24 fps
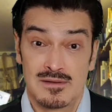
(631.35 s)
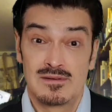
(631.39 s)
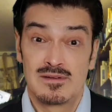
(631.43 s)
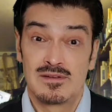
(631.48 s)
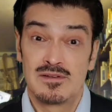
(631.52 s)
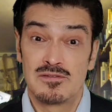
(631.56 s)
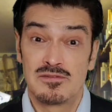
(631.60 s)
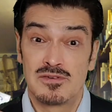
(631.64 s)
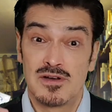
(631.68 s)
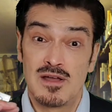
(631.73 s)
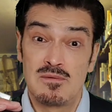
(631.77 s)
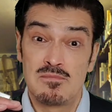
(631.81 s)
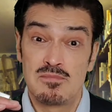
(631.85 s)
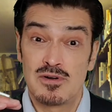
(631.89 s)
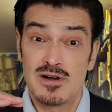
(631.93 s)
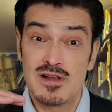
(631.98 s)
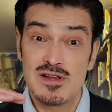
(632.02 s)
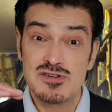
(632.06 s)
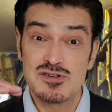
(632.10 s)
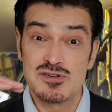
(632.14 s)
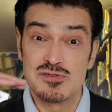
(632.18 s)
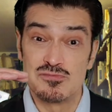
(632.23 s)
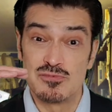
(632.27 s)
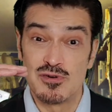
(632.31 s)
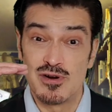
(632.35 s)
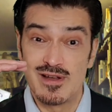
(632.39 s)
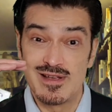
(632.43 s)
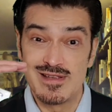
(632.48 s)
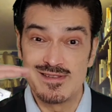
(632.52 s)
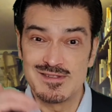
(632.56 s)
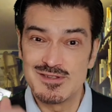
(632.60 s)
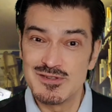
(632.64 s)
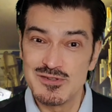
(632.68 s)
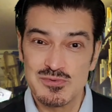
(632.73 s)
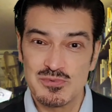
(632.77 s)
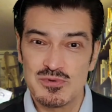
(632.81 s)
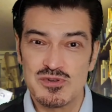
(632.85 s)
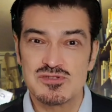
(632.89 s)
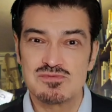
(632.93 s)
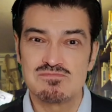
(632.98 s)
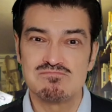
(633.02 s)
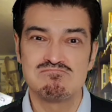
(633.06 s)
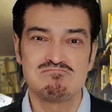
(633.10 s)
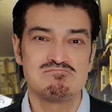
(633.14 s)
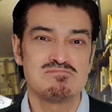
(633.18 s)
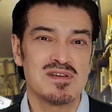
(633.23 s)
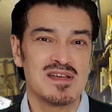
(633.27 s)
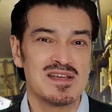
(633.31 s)
your vibration rises, which
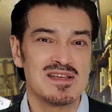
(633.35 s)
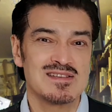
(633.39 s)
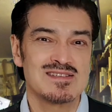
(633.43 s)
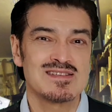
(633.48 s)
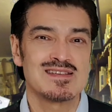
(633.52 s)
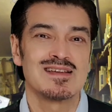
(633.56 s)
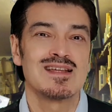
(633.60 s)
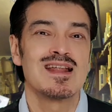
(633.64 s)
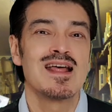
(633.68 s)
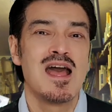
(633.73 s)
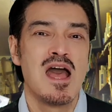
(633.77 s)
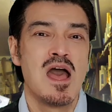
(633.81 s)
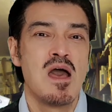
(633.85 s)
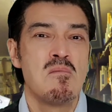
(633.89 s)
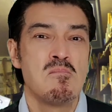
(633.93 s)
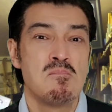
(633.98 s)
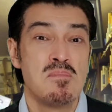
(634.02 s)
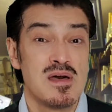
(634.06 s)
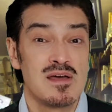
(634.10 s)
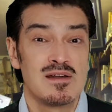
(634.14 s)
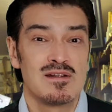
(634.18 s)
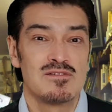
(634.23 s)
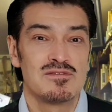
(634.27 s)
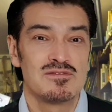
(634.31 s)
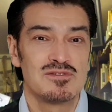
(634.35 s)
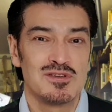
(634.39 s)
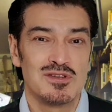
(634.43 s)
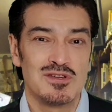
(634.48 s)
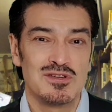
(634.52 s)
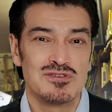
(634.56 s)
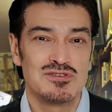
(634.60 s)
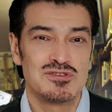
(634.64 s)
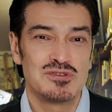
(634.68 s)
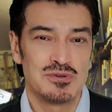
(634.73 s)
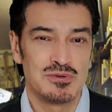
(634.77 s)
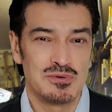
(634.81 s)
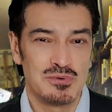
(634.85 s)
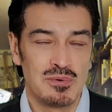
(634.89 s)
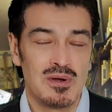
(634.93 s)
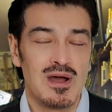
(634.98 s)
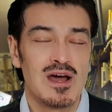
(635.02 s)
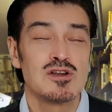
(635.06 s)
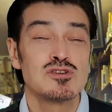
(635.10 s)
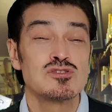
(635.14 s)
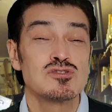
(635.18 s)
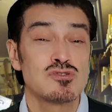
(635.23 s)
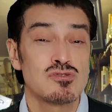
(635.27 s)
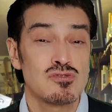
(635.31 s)
makes it better for you to
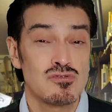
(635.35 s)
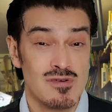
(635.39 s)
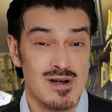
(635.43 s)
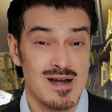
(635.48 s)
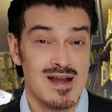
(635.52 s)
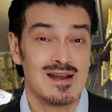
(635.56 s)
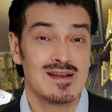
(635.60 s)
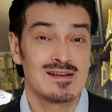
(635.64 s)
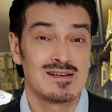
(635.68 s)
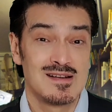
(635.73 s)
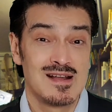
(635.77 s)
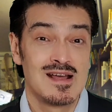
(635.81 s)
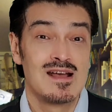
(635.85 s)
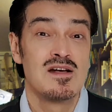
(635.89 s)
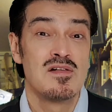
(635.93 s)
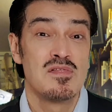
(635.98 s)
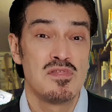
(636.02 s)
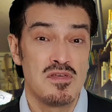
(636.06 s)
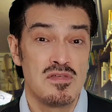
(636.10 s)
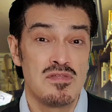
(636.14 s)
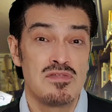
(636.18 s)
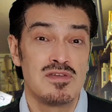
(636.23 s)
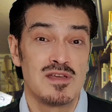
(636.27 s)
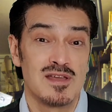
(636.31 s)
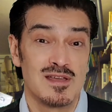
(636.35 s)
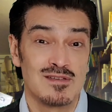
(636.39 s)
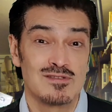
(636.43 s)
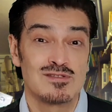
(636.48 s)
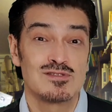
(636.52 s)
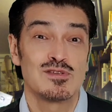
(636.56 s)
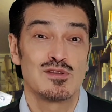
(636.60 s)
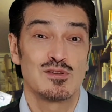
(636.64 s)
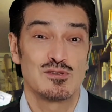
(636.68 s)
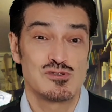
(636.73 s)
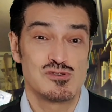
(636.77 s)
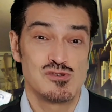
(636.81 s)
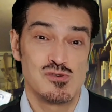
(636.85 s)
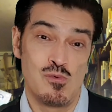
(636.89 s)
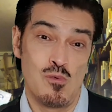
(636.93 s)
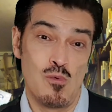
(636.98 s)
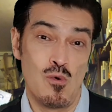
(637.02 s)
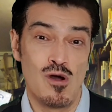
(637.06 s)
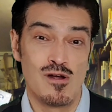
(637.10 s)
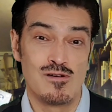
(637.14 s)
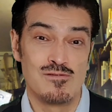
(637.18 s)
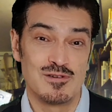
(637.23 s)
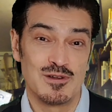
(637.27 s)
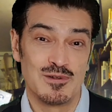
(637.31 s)
attract the things that you
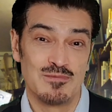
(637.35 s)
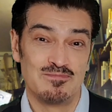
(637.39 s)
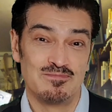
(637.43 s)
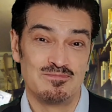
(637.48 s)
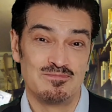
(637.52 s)
want.